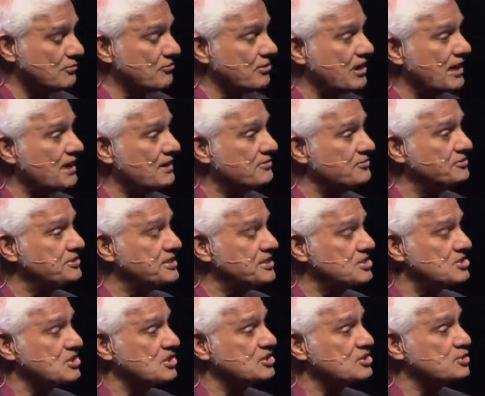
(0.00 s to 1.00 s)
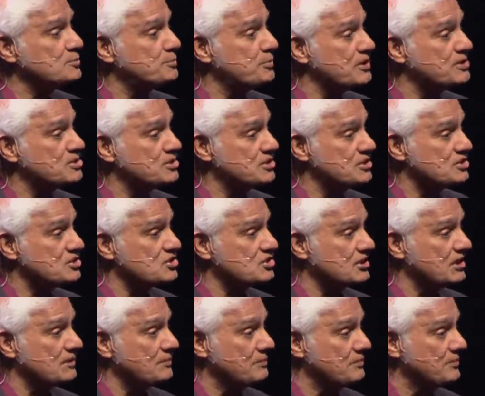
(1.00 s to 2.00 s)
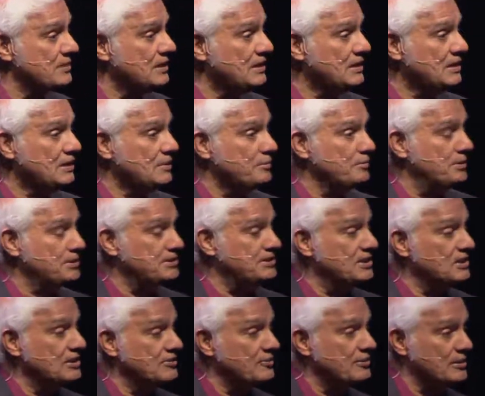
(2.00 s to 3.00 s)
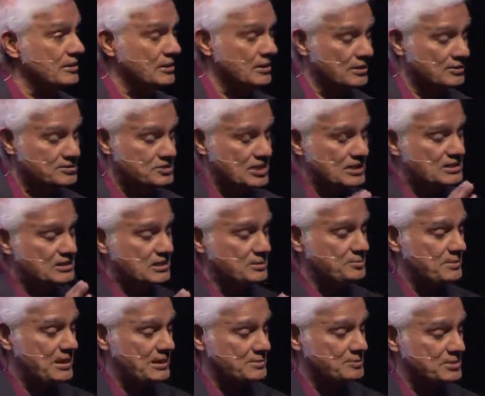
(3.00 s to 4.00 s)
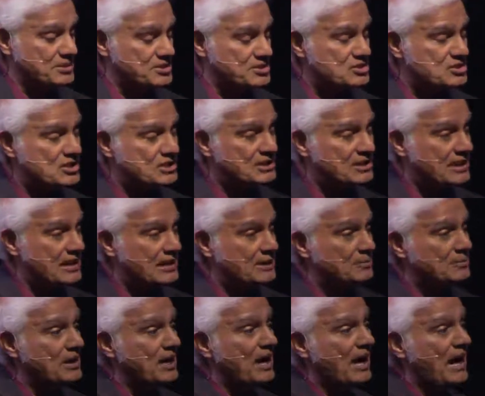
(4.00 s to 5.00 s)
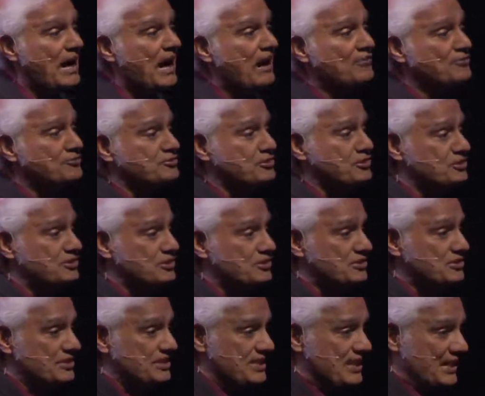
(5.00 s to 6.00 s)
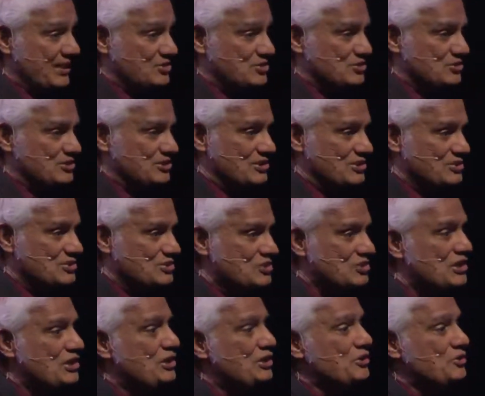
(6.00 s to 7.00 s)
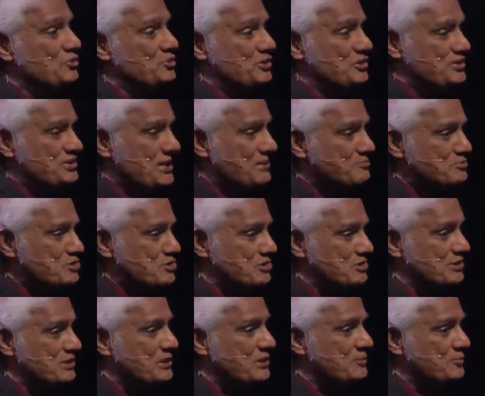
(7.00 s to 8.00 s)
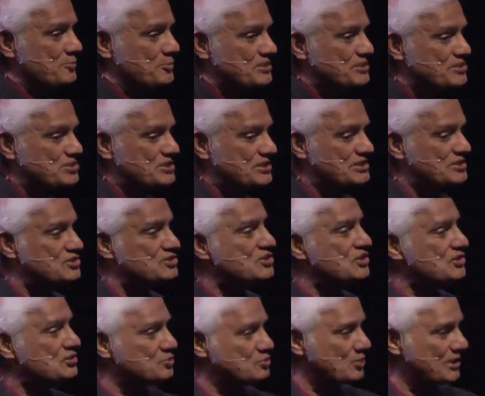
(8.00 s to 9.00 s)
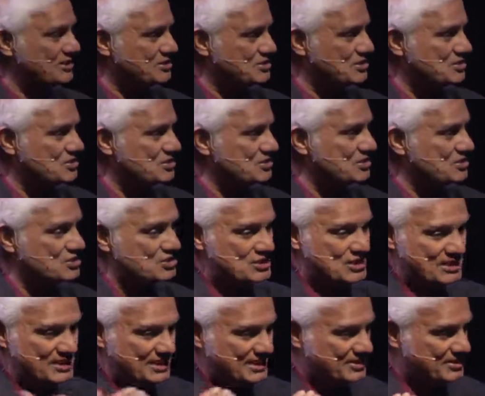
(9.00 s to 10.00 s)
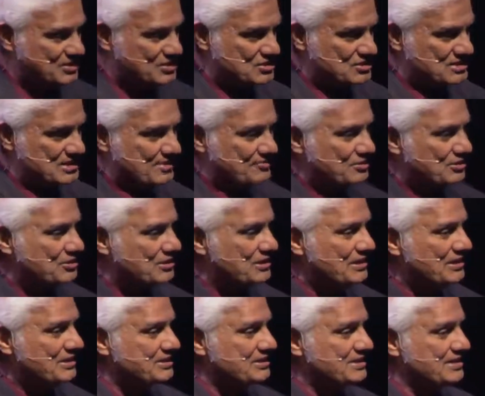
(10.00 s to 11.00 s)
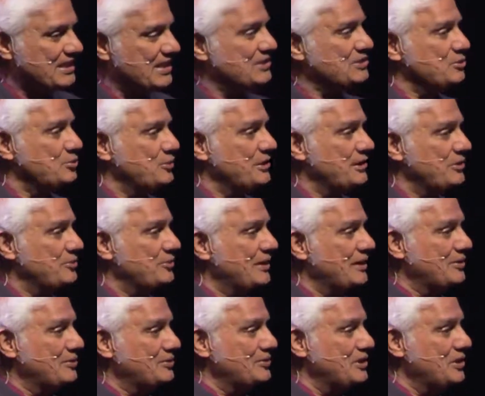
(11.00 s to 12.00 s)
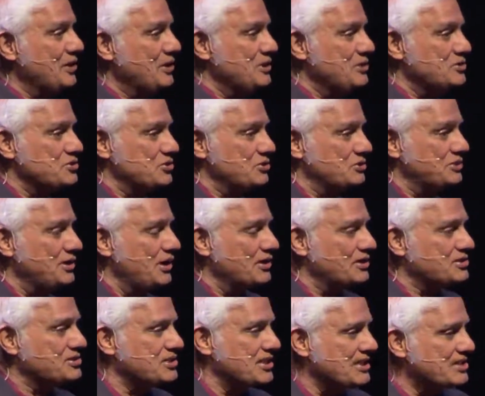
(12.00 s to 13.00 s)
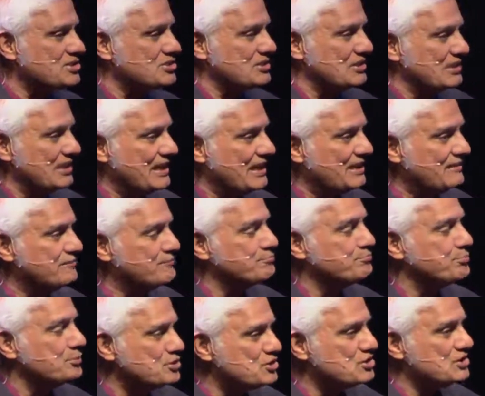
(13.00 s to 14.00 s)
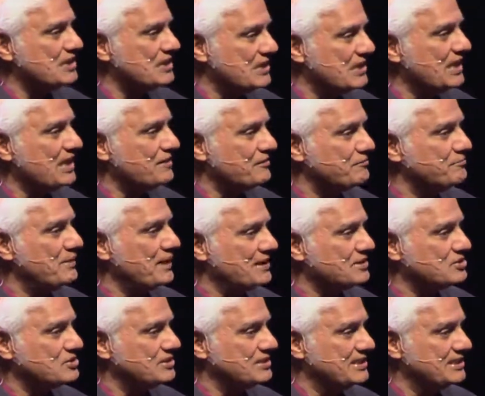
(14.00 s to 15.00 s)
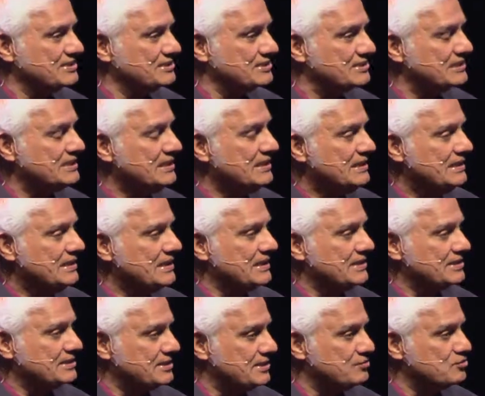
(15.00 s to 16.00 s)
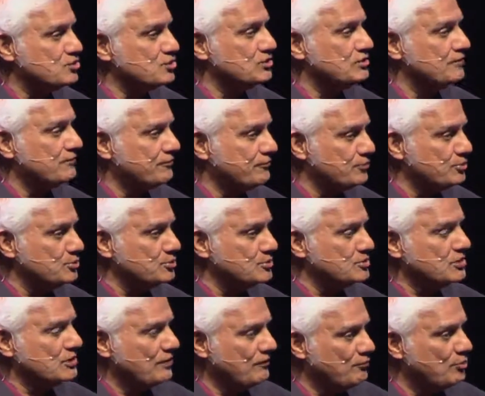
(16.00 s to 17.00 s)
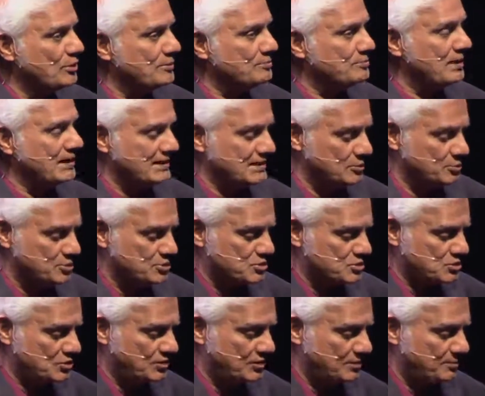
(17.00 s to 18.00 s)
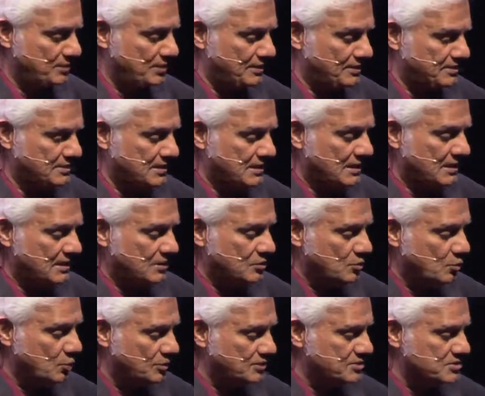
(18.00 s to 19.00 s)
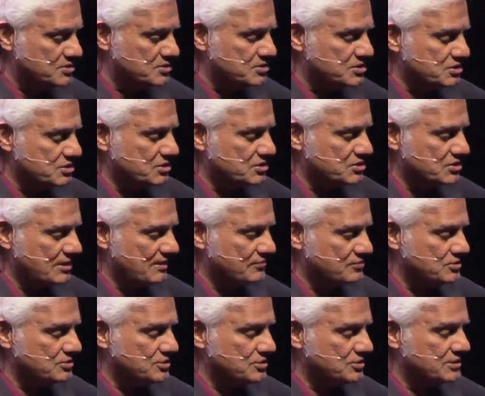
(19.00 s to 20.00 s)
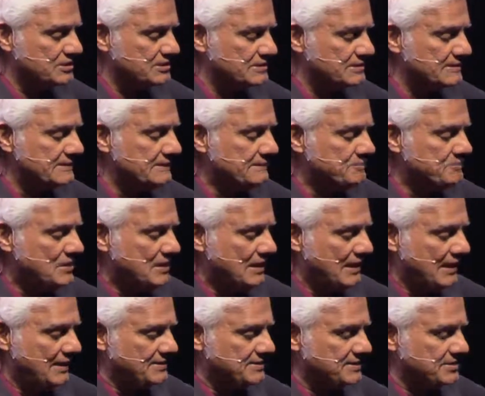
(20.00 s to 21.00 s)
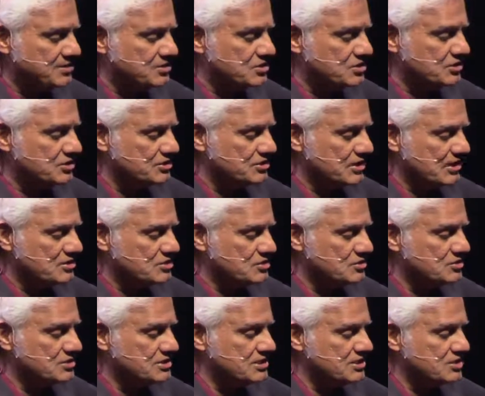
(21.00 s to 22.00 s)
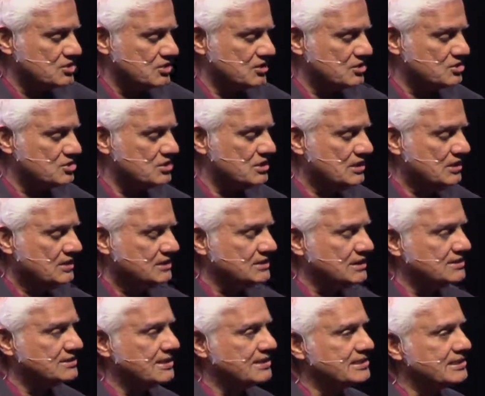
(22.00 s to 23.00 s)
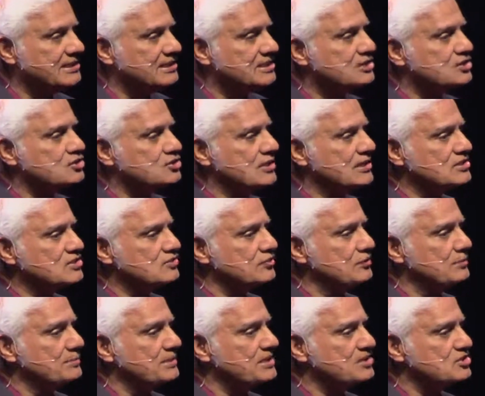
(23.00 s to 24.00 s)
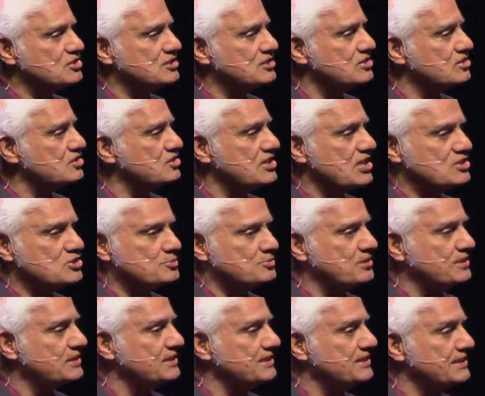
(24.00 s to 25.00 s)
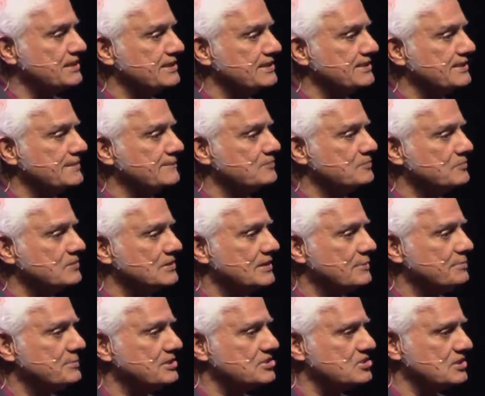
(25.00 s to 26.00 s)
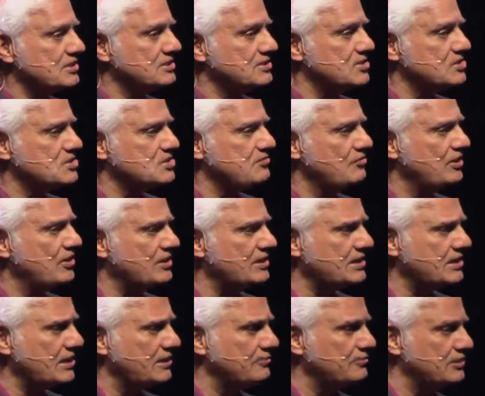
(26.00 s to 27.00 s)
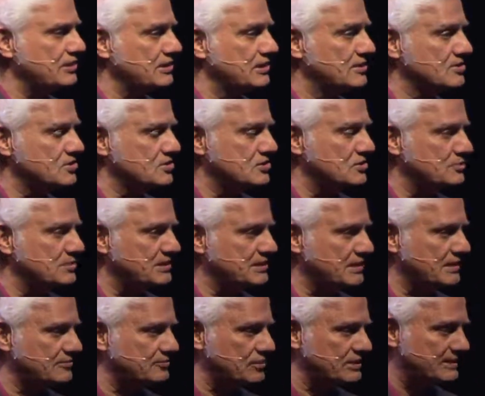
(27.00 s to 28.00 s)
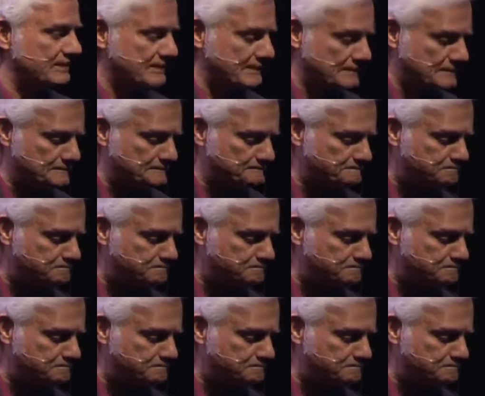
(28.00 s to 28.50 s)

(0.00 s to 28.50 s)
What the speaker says: of life, these expressions come. But the 10 Commandments came after the Exodus. Redemption precedes righteousness. It is never the other way around. So God takes a life, puts that life back together, and gives you the fruit of what Michael was talking about. What does the church have to do here? I think the church has to teach us that that inner transformation is desperately needed. Let me say this very carefully. Listen to me carefully now.